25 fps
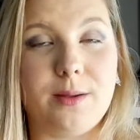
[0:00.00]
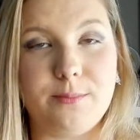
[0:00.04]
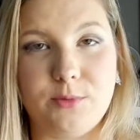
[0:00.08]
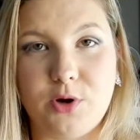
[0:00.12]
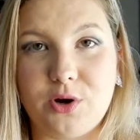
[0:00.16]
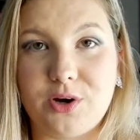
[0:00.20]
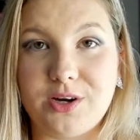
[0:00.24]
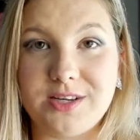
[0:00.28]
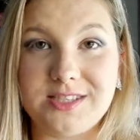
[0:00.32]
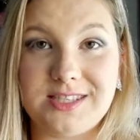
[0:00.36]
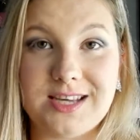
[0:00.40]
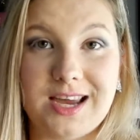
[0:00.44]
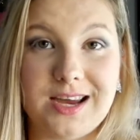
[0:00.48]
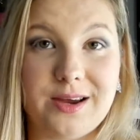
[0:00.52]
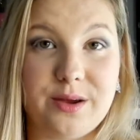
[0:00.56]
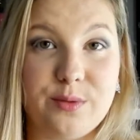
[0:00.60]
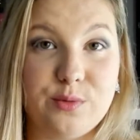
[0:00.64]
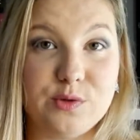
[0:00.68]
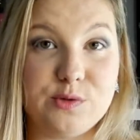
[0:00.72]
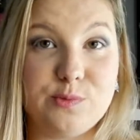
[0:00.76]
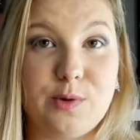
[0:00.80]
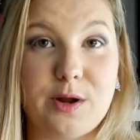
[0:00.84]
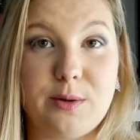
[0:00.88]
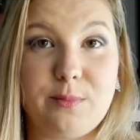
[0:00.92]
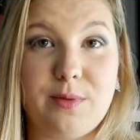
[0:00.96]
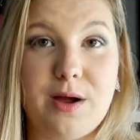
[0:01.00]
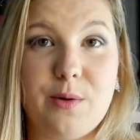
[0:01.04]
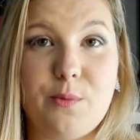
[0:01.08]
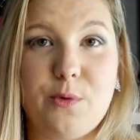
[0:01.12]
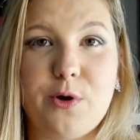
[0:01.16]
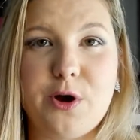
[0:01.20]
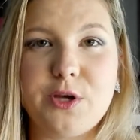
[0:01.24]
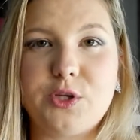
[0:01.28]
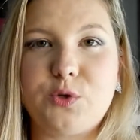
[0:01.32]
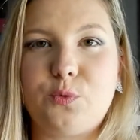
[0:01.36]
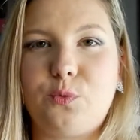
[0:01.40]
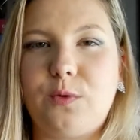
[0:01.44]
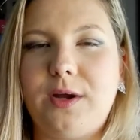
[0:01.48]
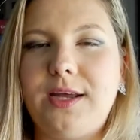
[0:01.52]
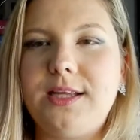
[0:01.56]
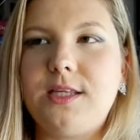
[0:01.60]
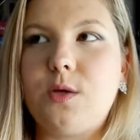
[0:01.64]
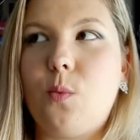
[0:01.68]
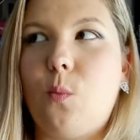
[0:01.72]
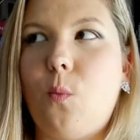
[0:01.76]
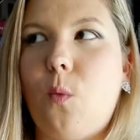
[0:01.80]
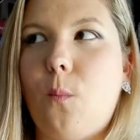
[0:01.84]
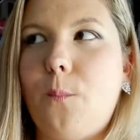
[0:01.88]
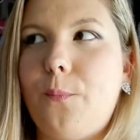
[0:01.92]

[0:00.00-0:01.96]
I'm not going to say it was one of my worst reads.